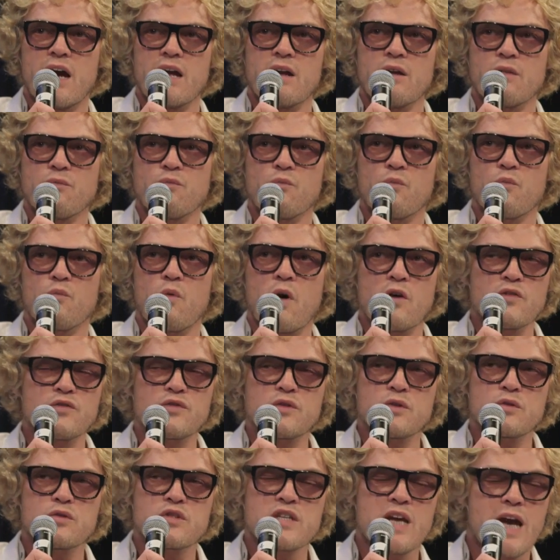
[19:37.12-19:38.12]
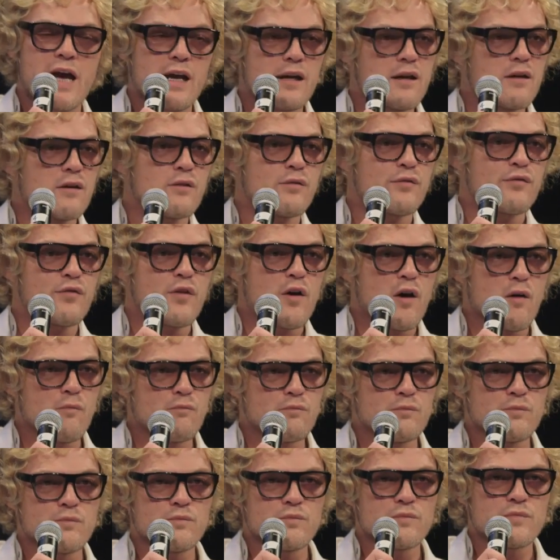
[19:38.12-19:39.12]
I want to channel
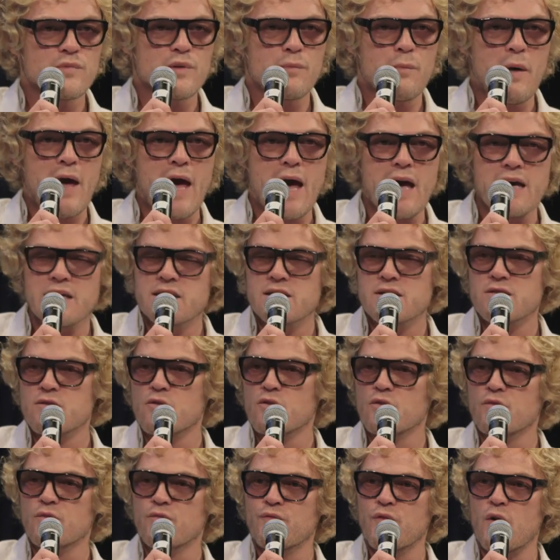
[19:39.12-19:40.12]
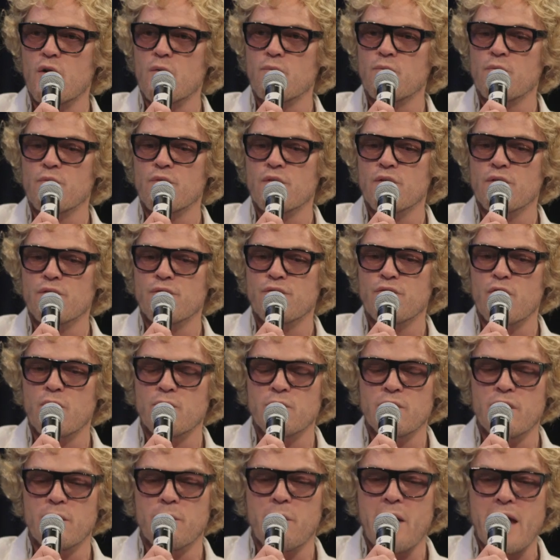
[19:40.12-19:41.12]
from the past or from
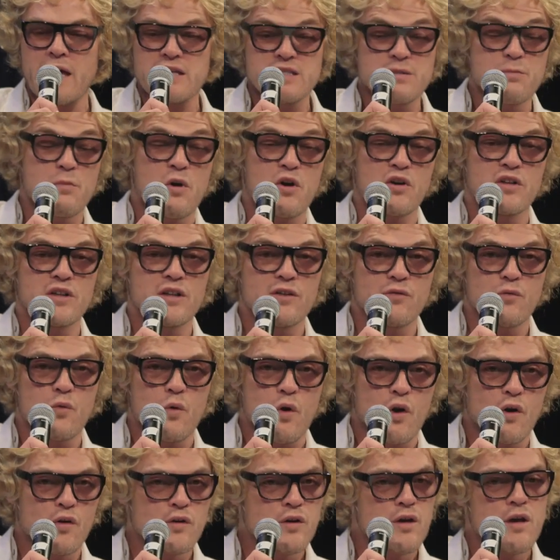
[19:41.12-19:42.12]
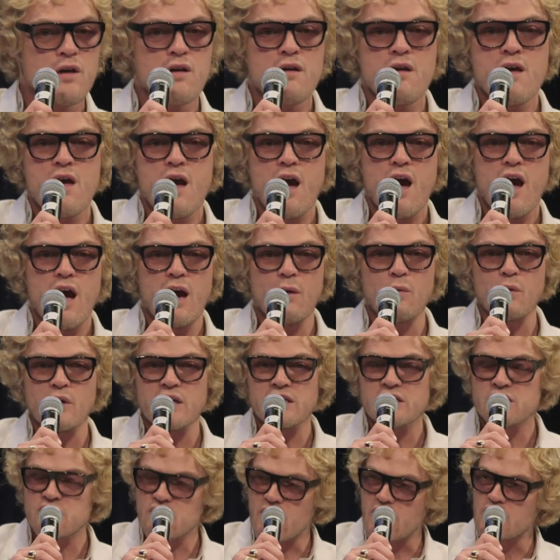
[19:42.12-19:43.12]
the past body of work. I will
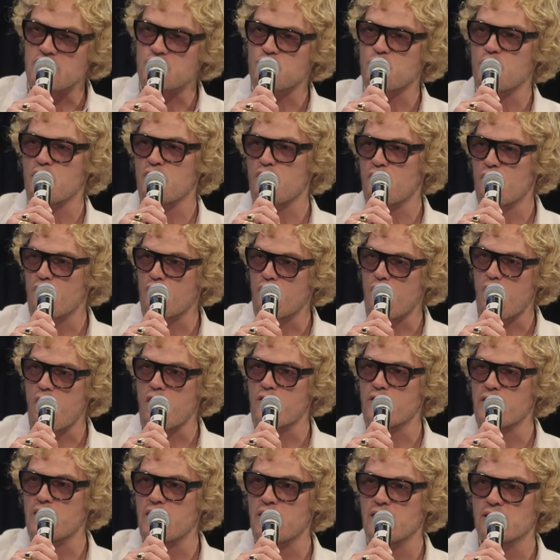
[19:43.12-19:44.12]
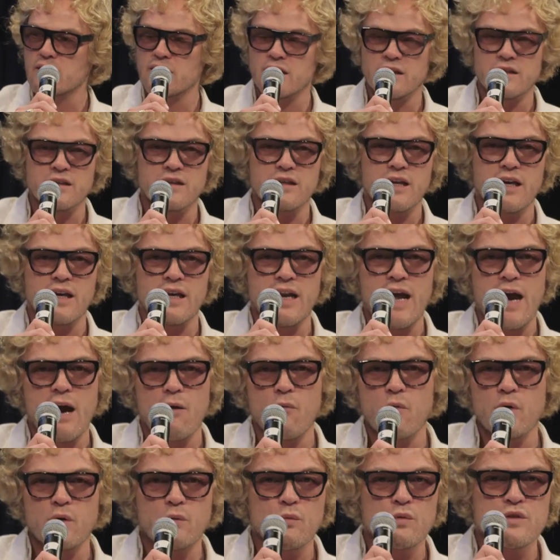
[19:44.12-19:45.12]
exchange with her on it and
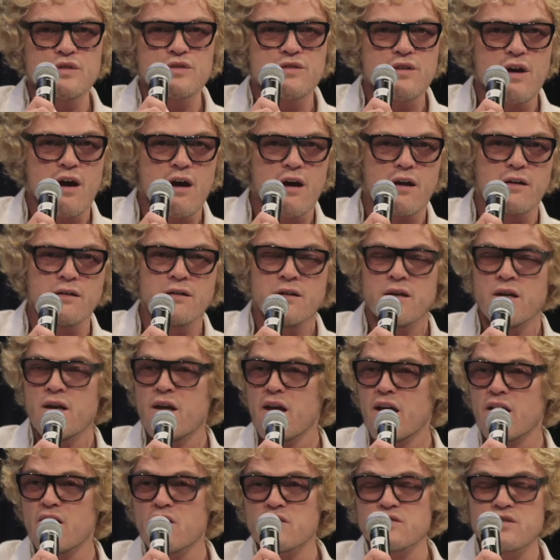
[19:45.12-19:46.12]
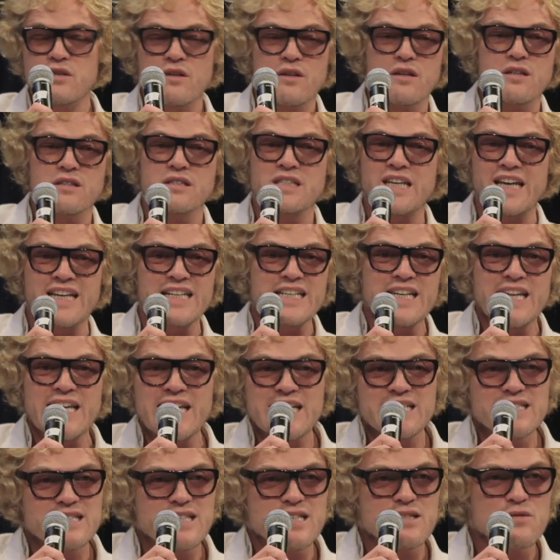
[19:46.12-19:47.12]
how it was done. And also the
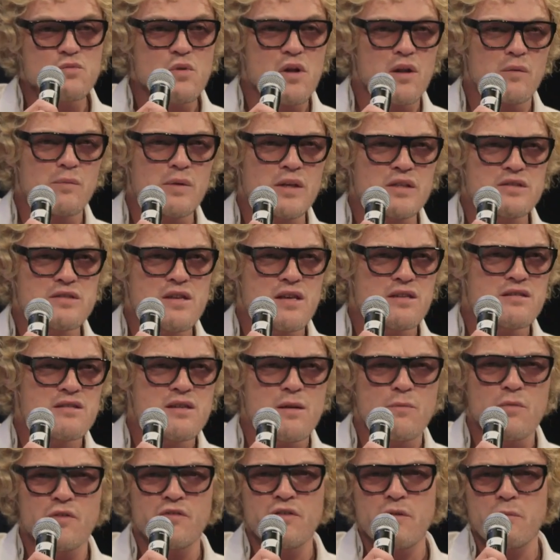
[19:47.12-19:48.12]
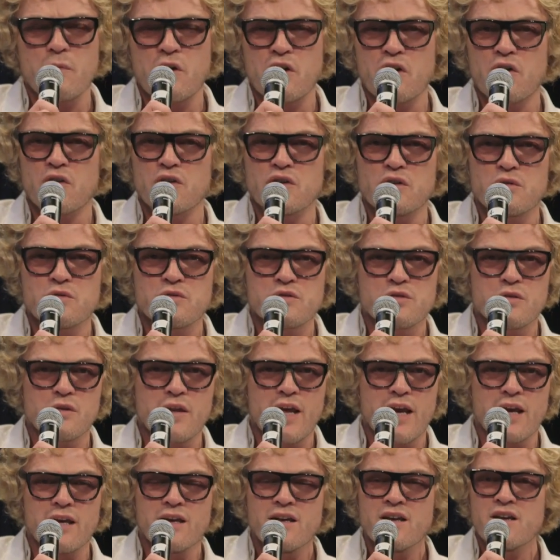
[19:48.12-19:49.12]
techniques as well, because some of them are not used
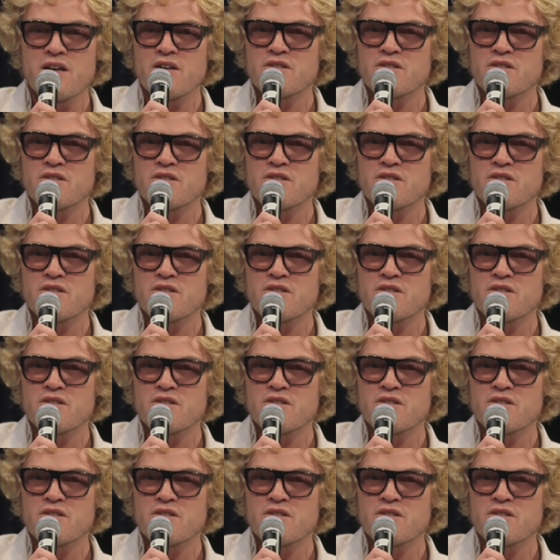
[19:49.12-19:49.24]
today.